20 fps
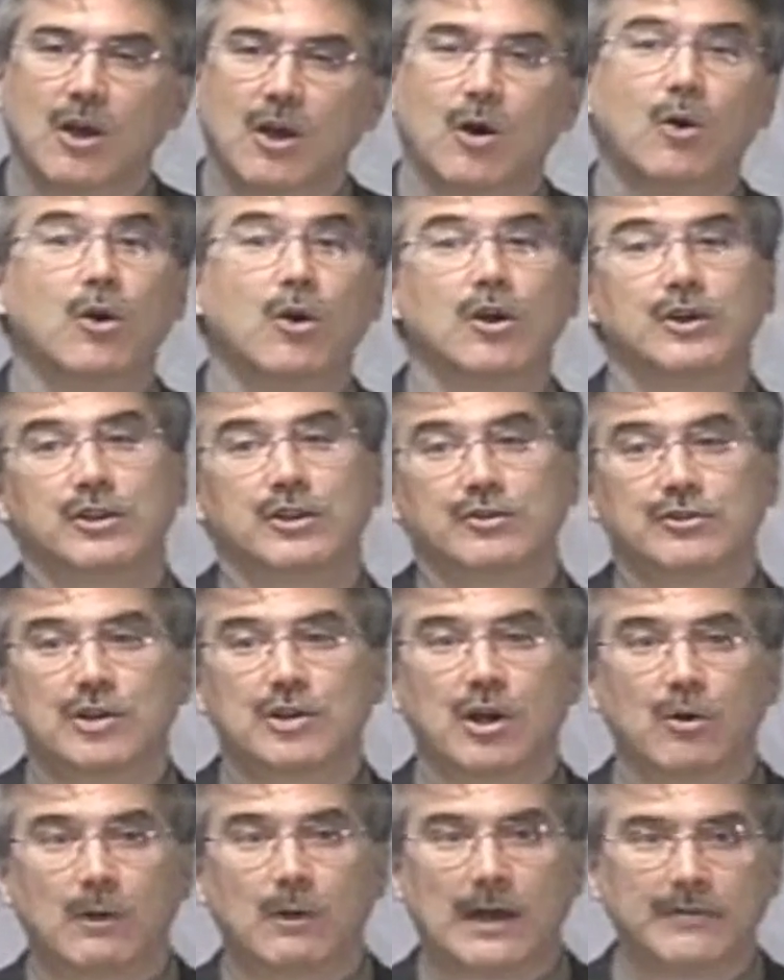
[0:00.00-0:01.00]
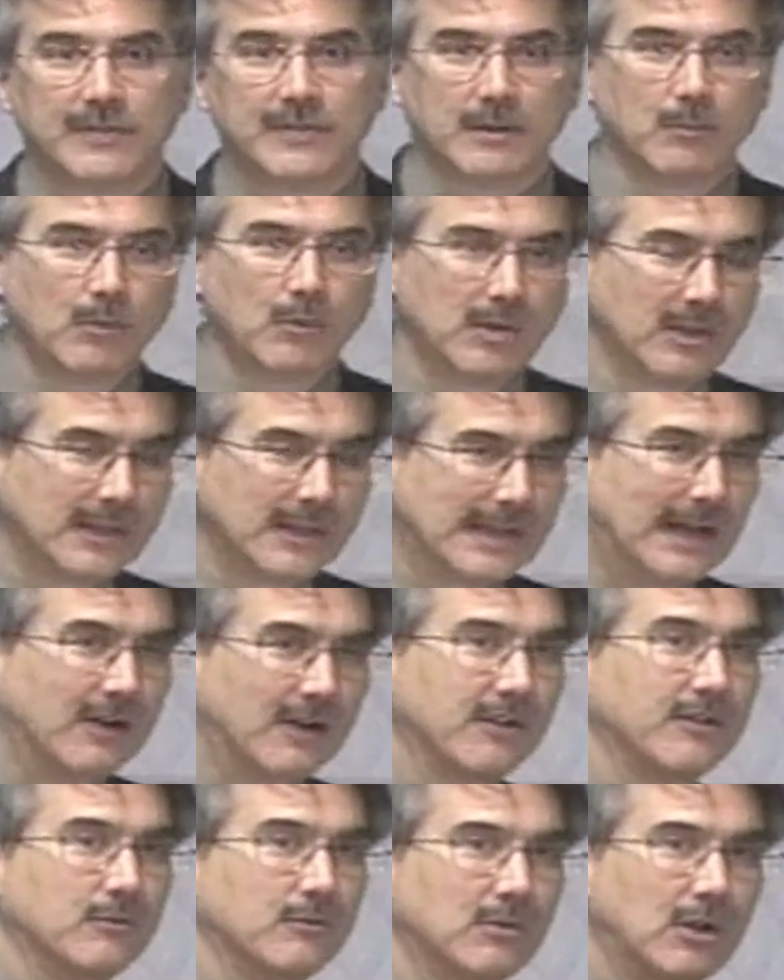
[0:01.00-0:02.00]
Or you don't want them wheeling out
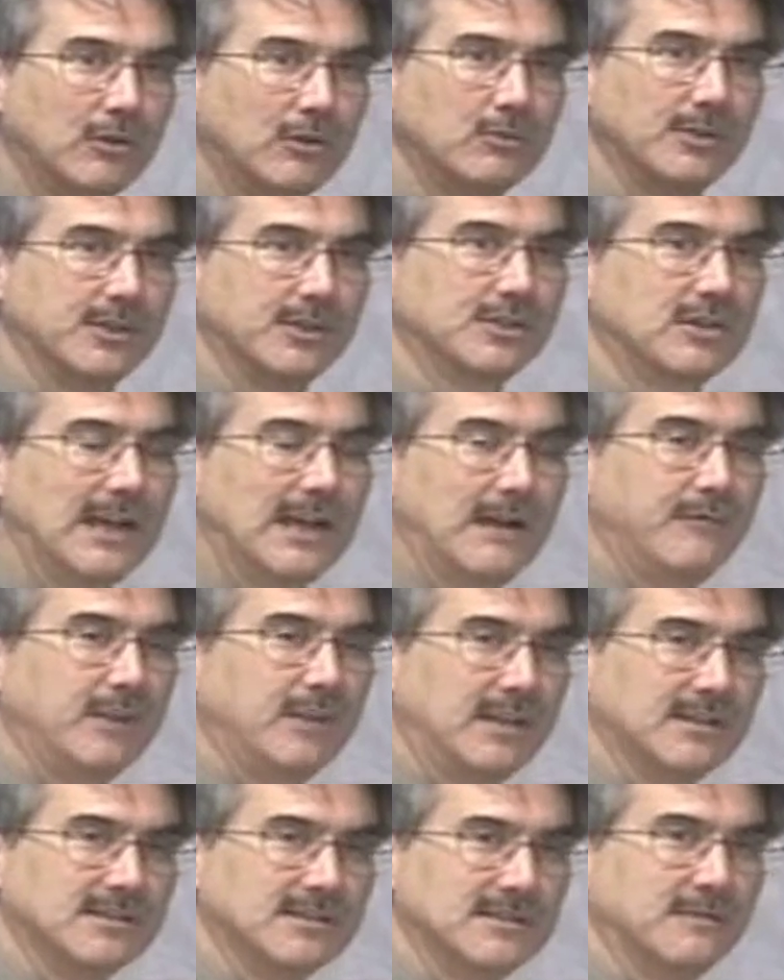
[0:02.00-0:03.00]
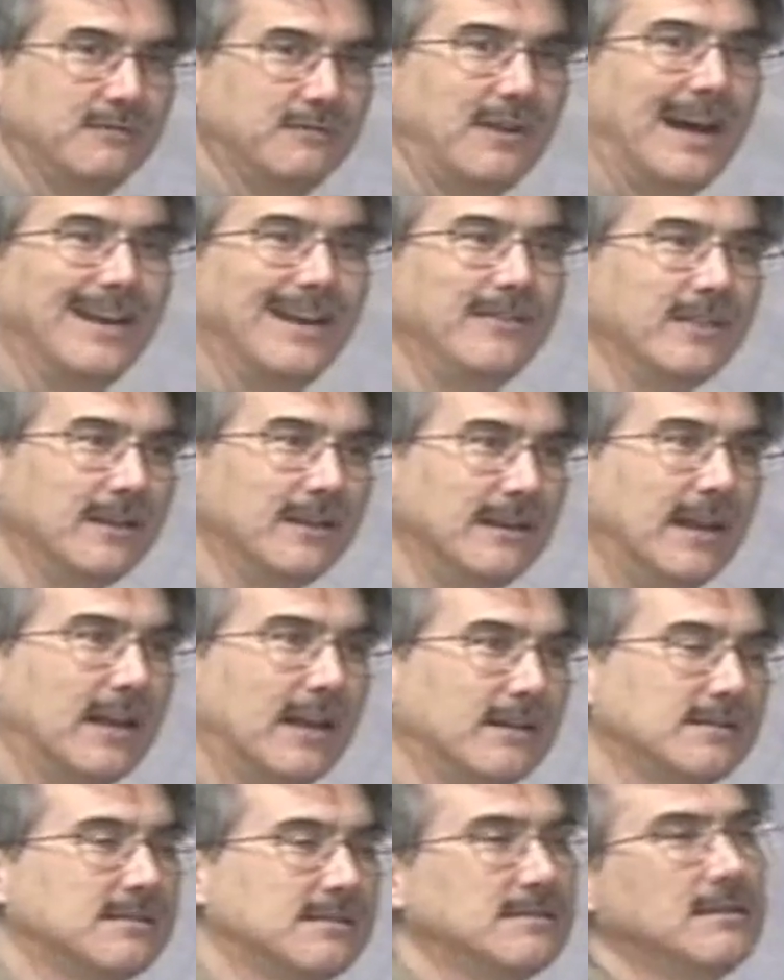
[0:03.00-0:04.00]
on the road where the traffic is to find the
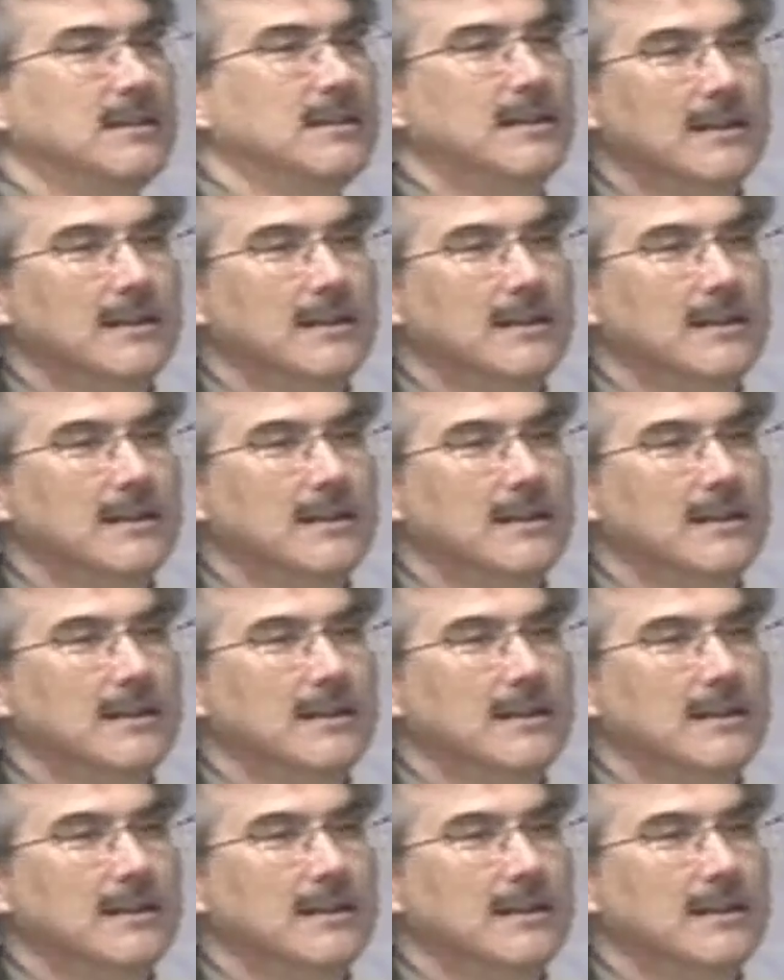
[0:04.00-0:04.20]
next